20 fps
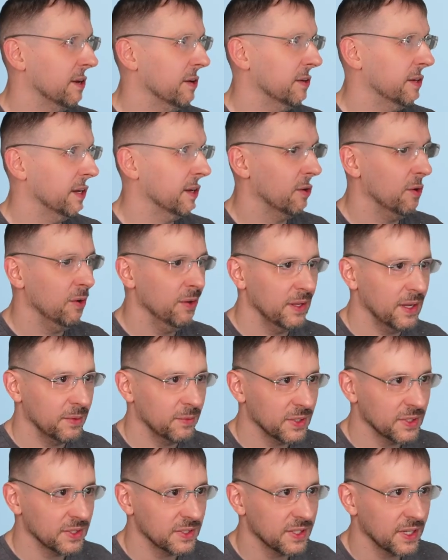Okay, hold on
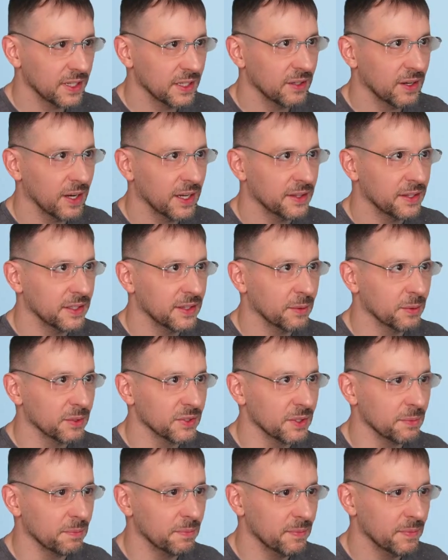one second here. I think there
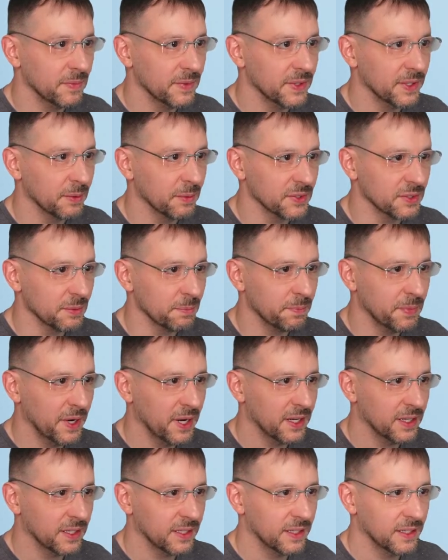was a
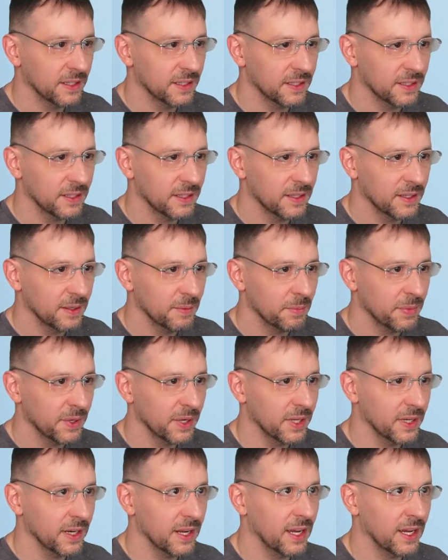bug,
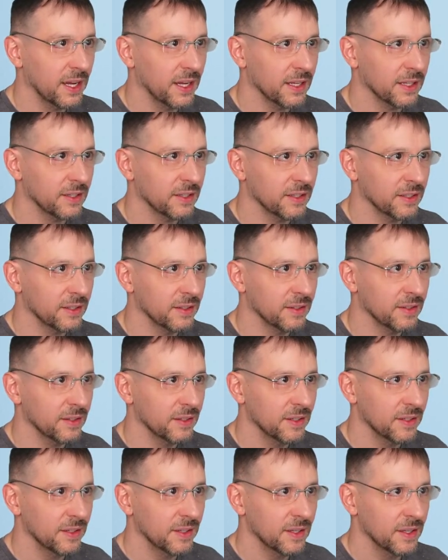but I can
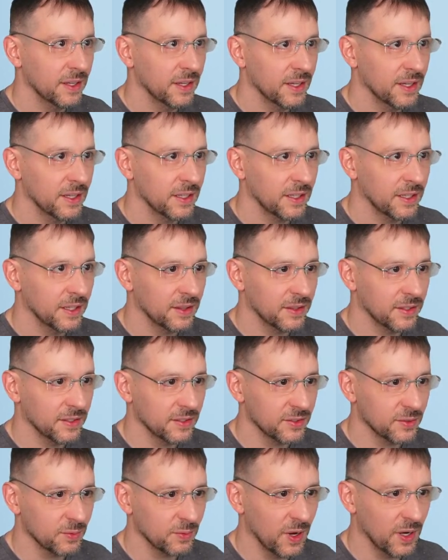get this